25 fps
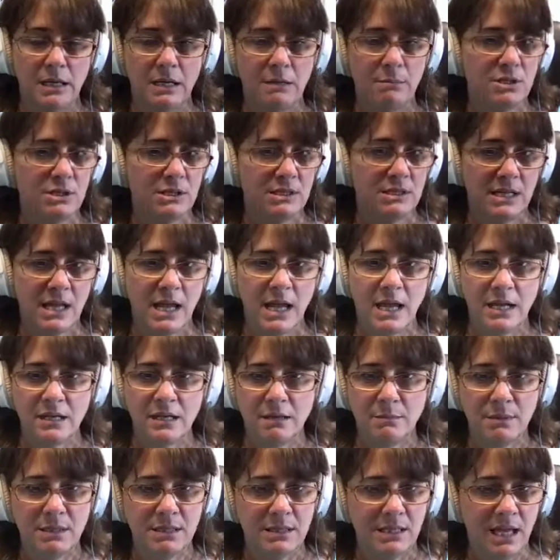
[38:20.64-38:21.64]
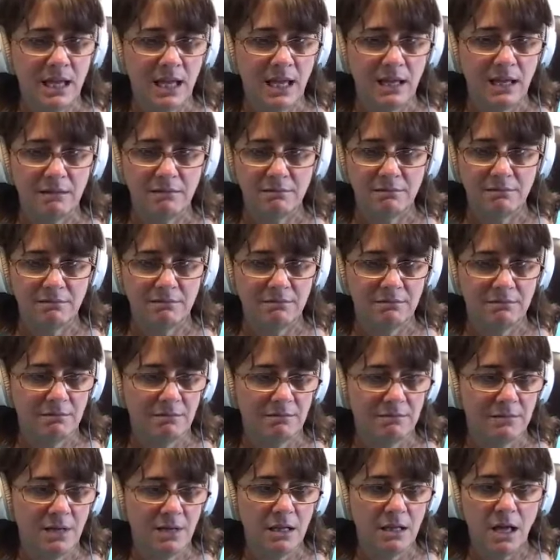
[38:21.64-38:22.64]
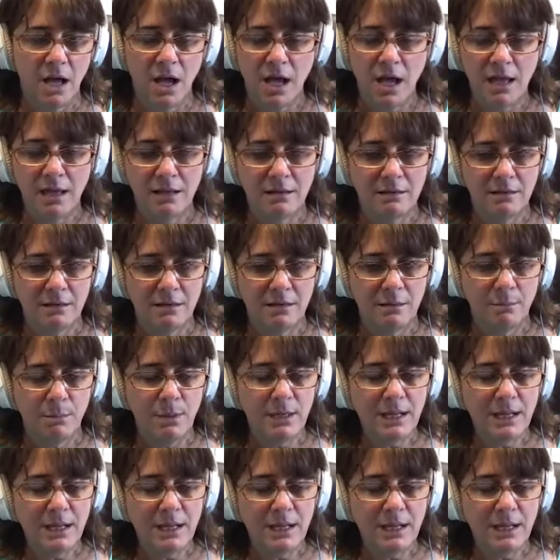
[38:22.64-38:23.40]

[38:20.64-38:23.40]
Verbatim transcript: image is tied up in that it a is. lot mm-hmm.